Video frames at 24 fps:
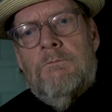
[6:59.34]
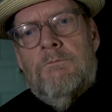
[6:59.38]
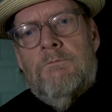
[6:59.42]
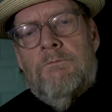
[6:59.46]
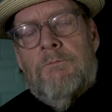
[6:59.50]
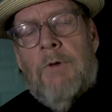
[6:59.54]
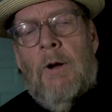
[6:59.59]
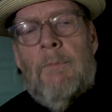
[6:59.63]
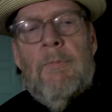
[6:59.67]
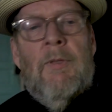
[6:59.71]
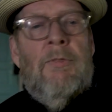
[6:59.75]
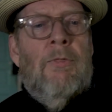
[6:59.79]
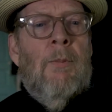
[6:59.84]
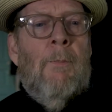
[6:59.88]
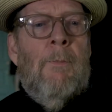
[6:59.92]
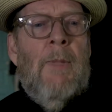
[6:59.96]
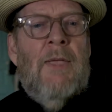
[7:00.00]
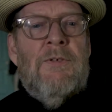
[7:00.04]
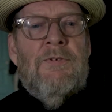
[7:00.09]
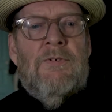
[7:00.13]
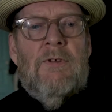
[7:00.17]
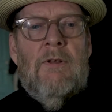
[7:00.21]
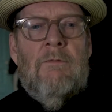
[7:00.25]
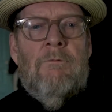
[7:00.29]
Probably the
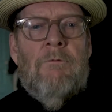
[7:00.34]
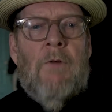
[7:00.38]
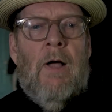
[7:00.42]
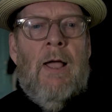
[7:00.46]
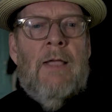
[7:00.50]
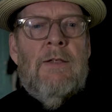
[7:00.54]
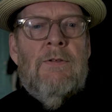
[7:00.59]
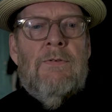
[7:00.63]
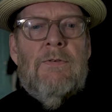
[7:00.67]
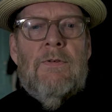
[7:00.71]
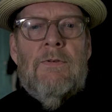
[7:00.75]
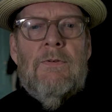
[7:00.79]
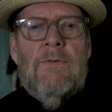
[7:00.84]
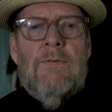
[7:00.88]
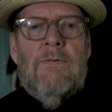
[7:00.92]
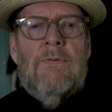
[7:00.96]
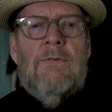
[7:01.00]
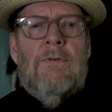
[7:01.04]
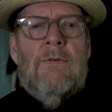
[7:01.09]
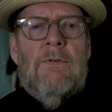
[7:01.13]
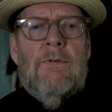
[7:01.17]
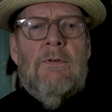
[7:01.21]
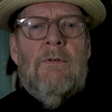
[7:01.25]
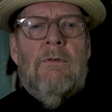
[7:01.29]
best advice is
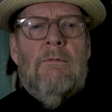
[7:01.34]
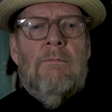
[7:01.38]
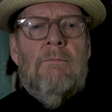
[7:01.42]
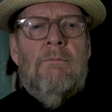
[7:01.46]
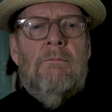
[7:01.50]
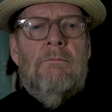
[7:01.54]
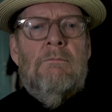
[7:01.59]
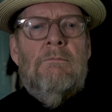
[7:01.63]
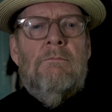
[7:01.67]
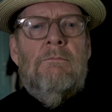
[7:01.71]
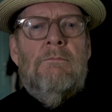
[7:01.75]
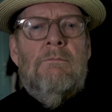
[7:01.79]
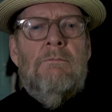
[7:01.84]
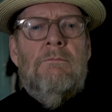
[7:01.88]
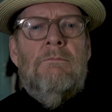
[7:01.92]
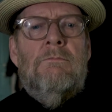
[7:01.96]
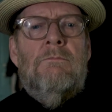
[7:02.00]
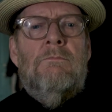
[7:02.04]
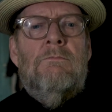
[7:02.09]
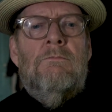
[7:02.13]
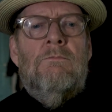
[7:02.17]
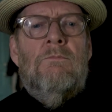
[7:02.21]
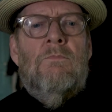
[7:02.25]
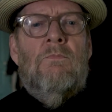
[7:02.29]
to
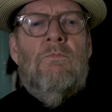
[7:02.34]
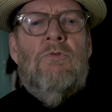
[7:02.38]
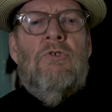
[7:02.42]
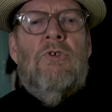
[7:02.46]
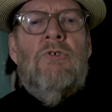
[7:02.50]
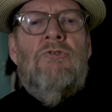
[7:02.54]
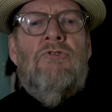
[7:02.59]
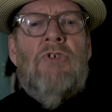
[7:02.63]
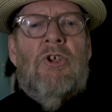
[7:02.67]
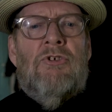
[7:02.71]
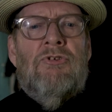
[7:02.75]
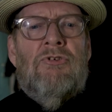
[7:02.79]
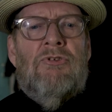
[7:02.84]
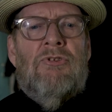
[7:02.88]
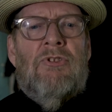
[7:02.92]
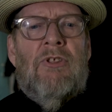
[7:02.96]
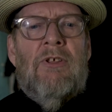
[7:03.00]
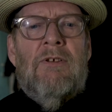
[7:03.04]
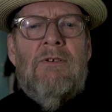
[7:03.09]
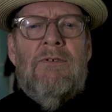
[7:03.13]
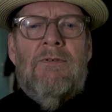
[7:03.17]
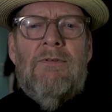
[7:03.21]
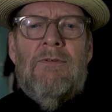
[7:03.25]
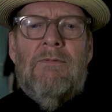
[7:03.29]
suggest
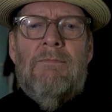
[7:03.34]
that